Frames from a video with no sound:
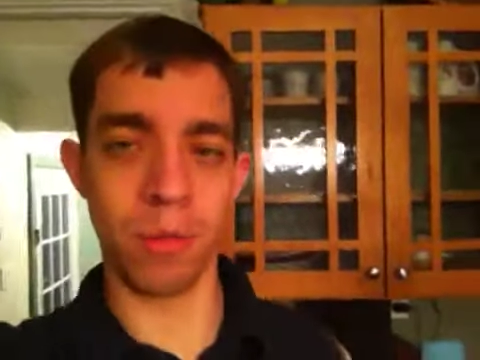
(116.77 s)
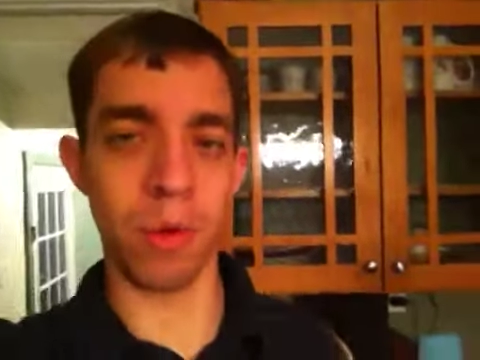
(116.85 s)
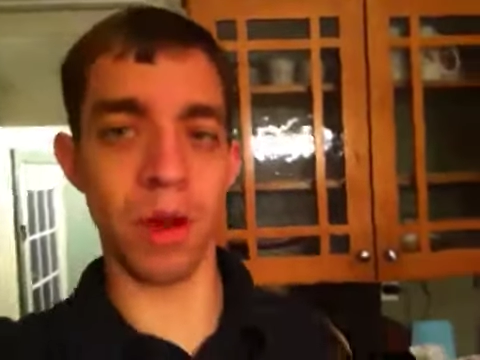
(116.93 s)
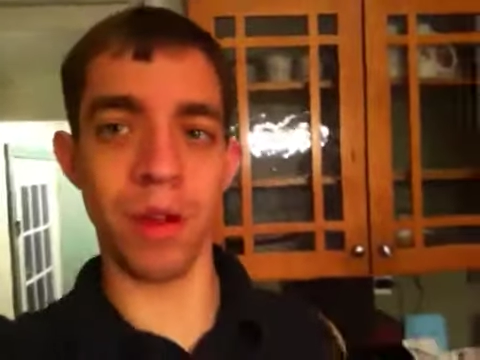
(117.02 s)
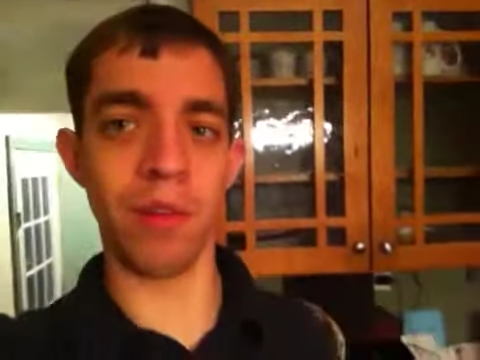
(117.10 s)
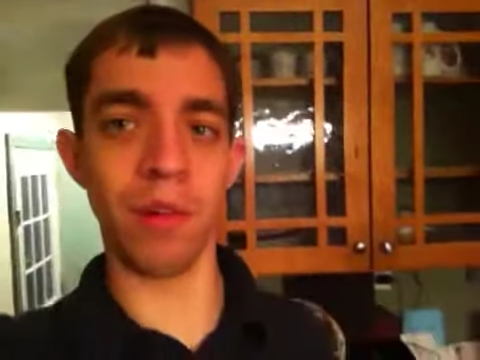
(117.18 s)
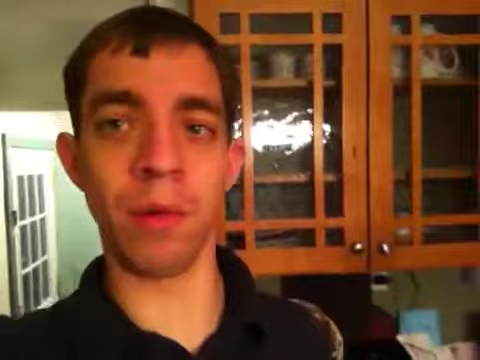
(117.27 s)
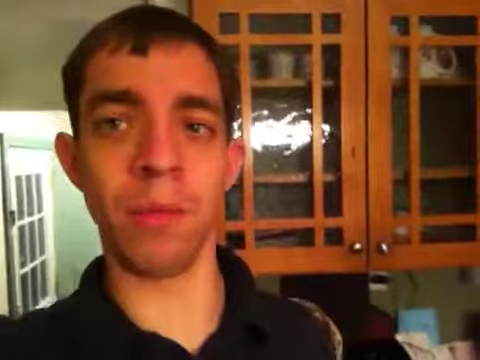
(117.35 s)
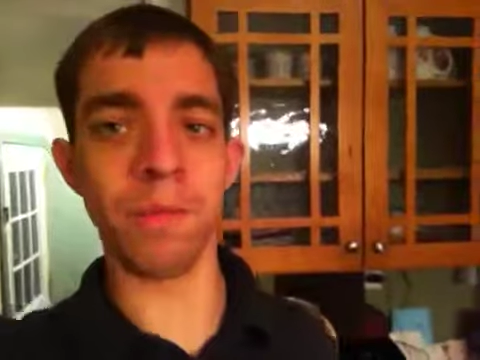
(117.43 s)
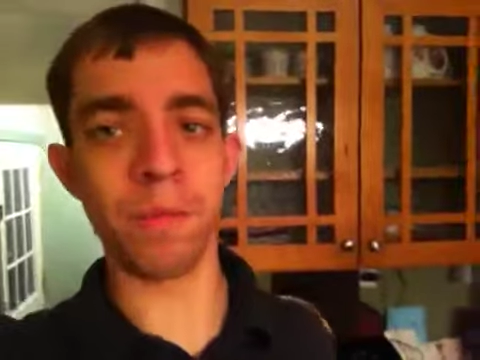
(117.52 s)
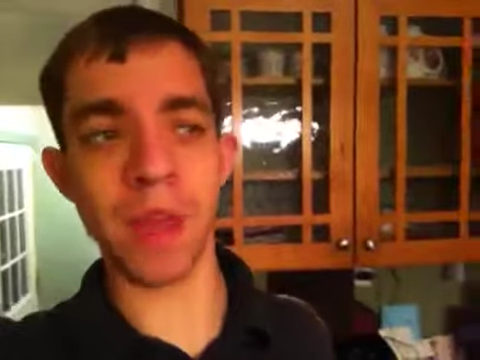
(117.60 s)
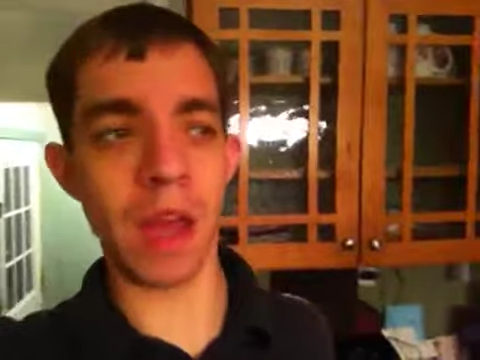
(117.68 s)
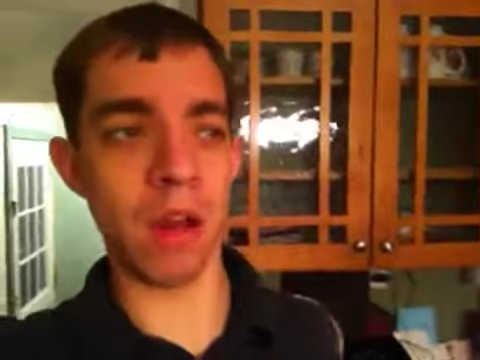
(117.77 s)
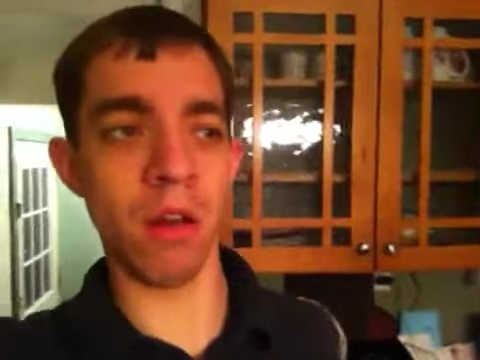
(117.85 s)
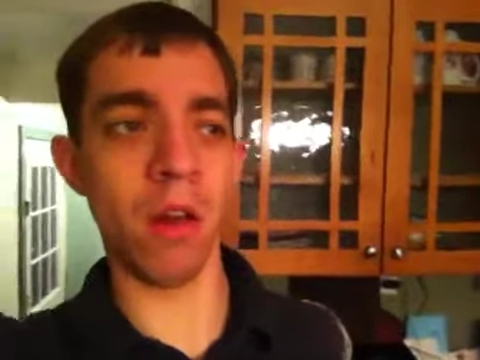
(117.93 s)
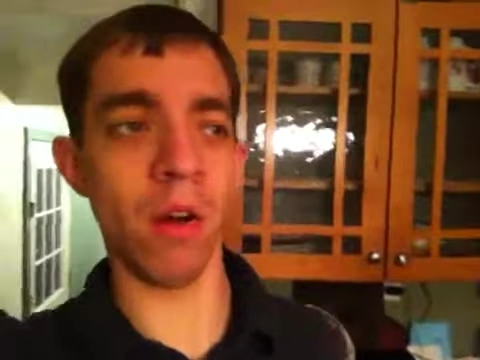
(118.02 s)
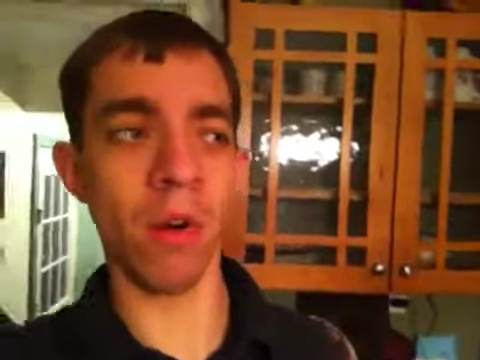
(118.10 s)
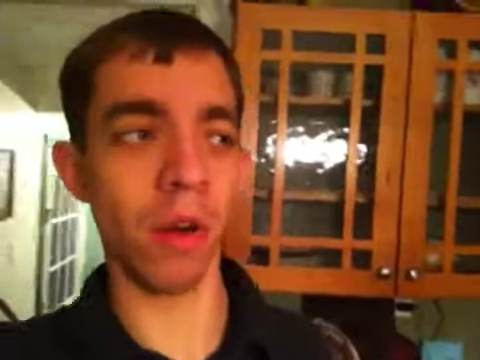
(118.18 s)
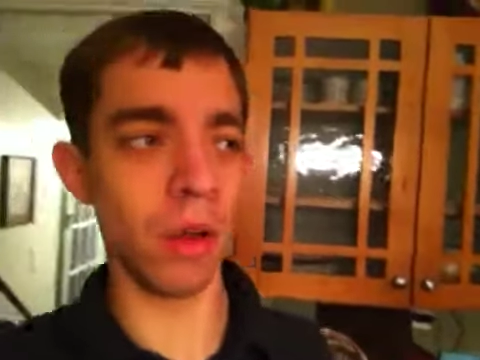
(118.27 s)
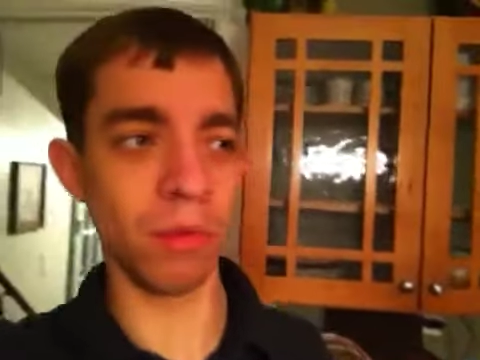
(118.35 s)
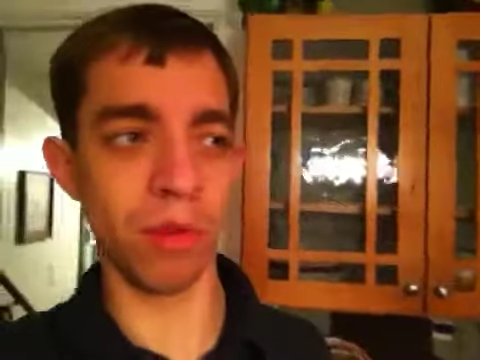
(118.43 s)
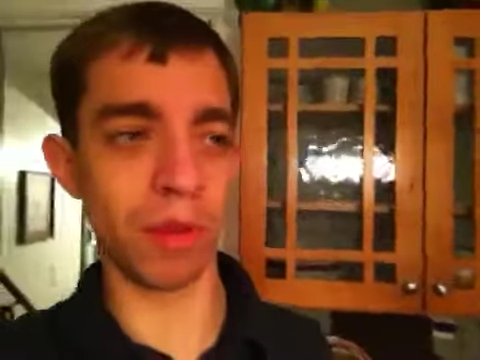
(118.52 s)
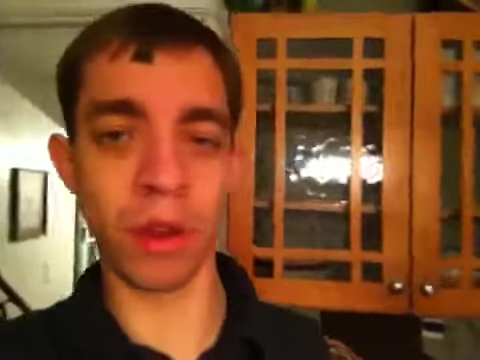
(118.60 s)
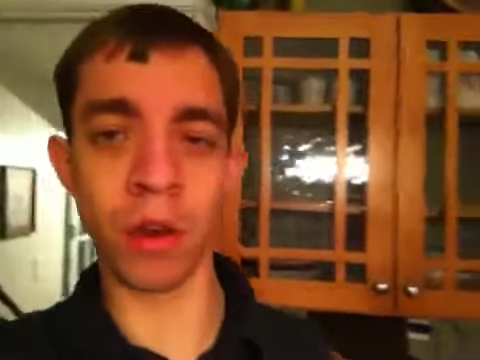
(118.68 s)
whatever. I don't know. I'm
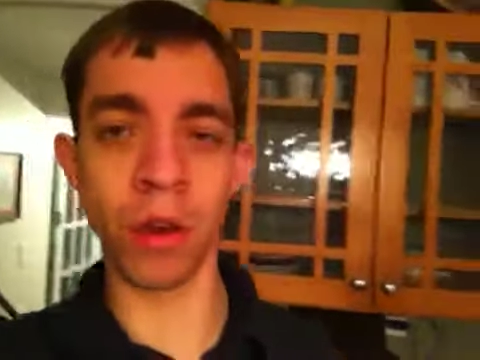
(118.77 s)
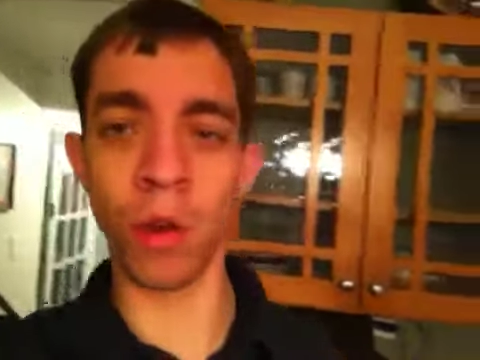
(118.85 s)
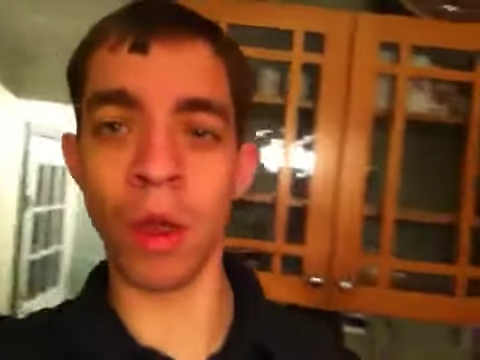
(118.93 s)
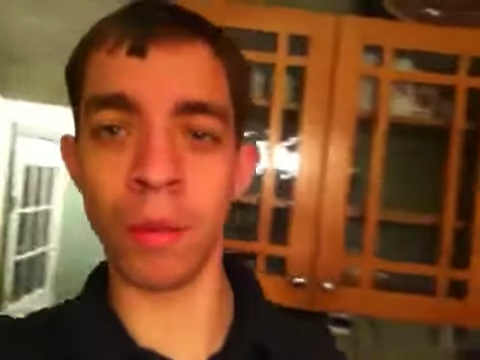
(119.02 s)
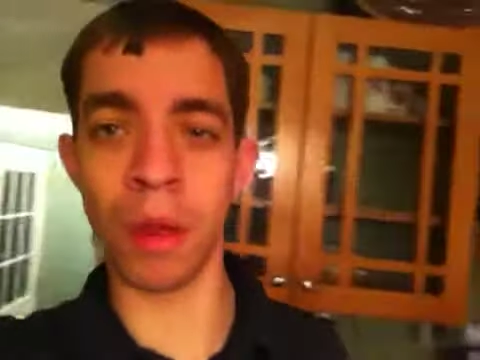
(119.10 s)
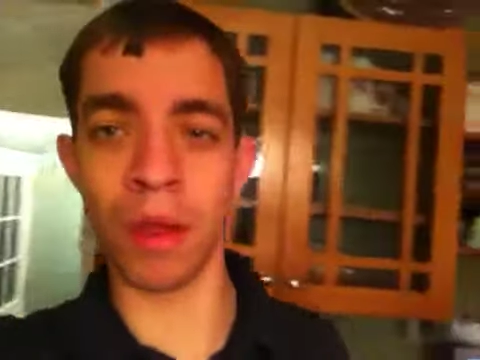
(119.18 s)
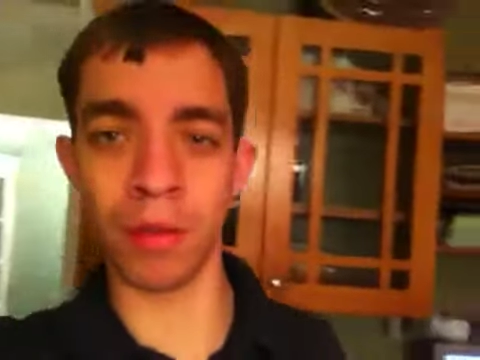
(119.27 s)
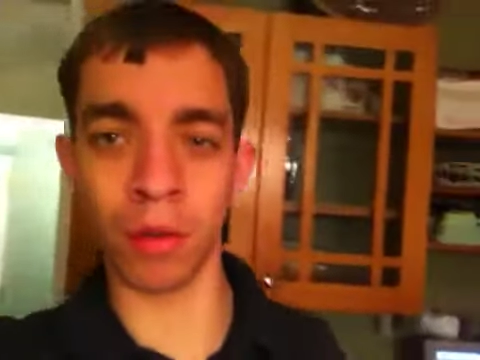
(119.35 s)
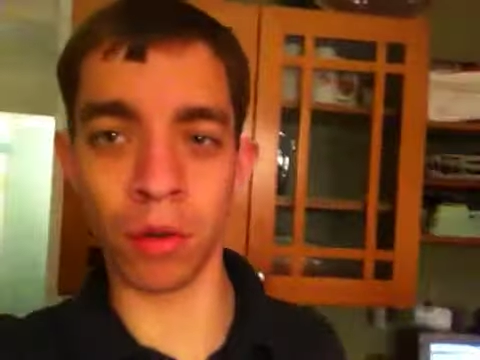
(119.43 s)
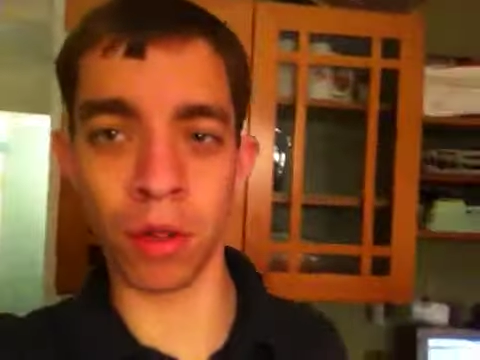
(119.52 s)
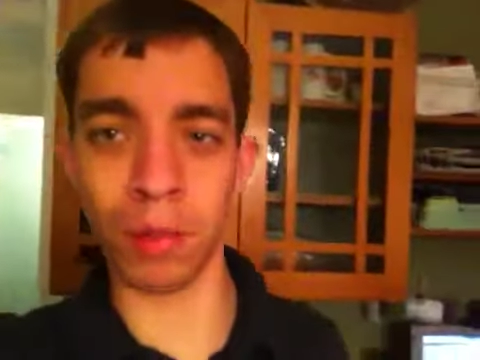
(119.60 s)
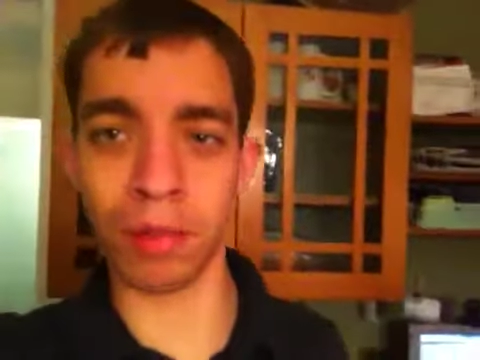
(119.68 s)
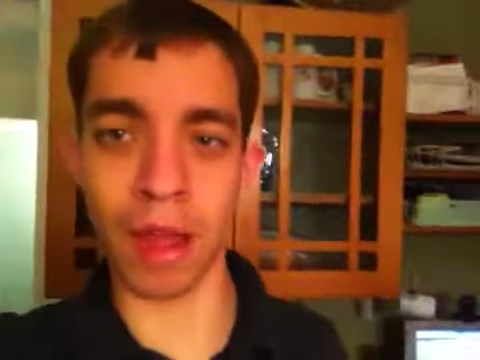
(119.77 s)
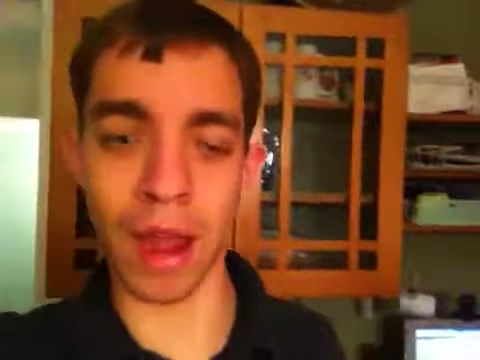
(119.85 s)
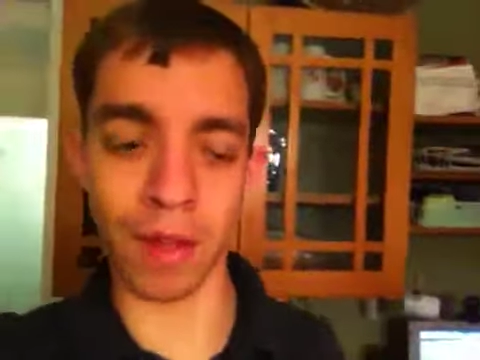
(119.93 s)
just getting annoyed by certain types of